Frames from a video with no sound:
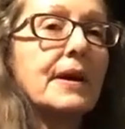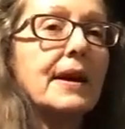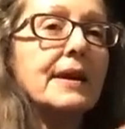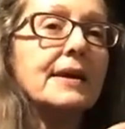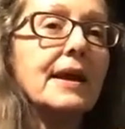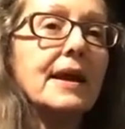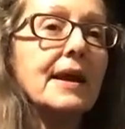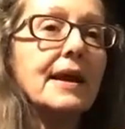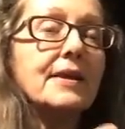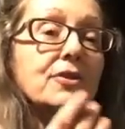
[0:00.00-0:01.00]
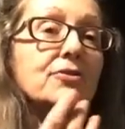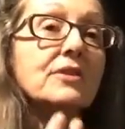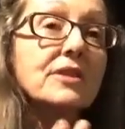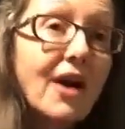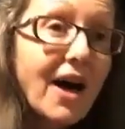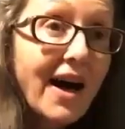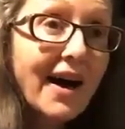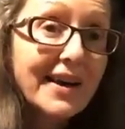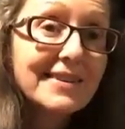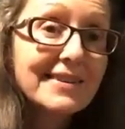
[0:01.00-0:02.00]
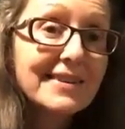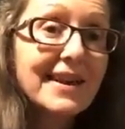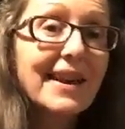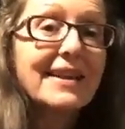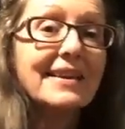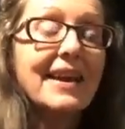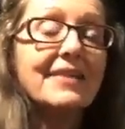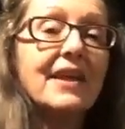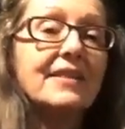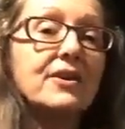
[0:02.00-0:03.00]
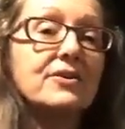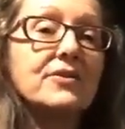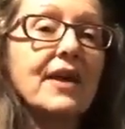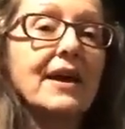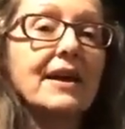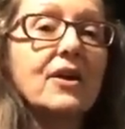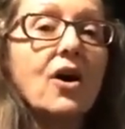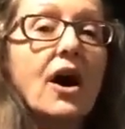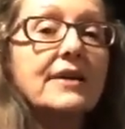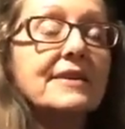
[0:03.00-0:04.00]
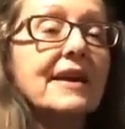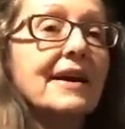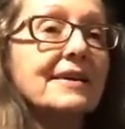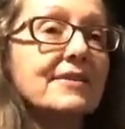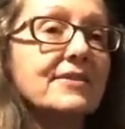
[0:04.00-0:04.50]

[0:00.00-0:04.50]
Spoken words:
And there's a lot. And then there's that contact, the